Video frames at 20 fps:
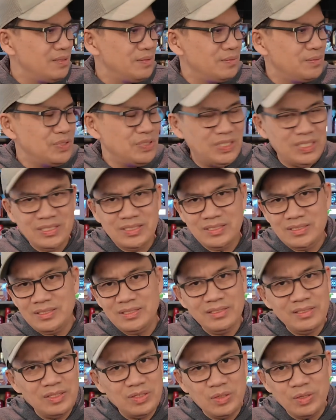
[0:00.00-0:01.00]
which is
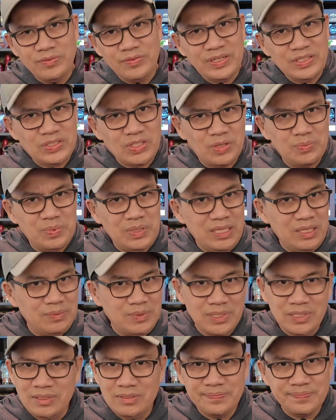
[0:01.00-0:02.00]
still a little over SRP,
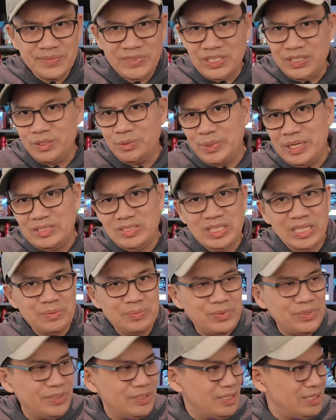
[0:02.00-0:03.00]
but, you know, way
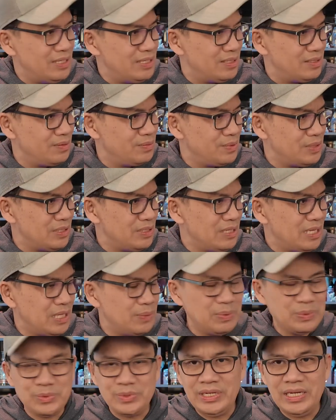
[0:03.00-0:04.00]
cheaper than what a lot
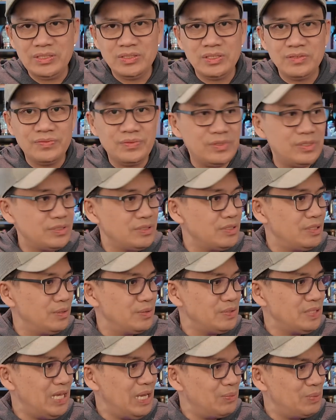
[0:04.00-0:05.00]
of people were asking for. So I
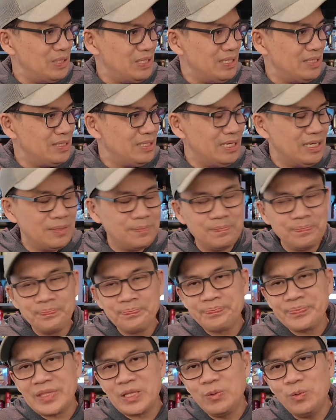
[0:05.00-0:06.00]
was happy to get that.
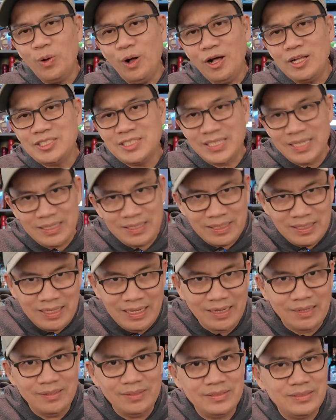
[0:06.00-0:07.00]
While checking
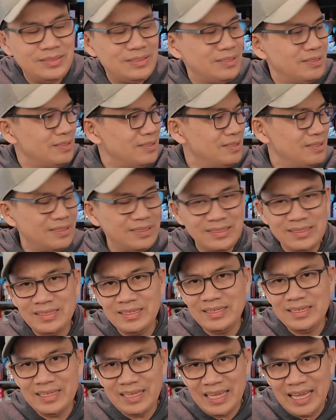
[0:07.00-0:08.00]
out
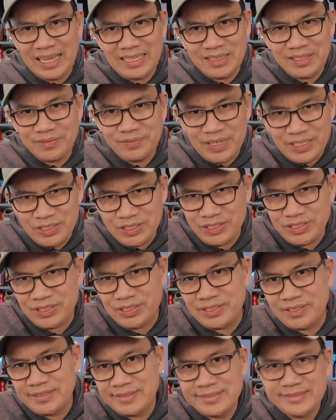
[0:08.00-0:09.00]
at the
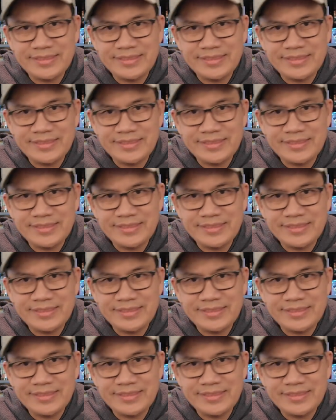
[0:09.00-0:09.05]
register,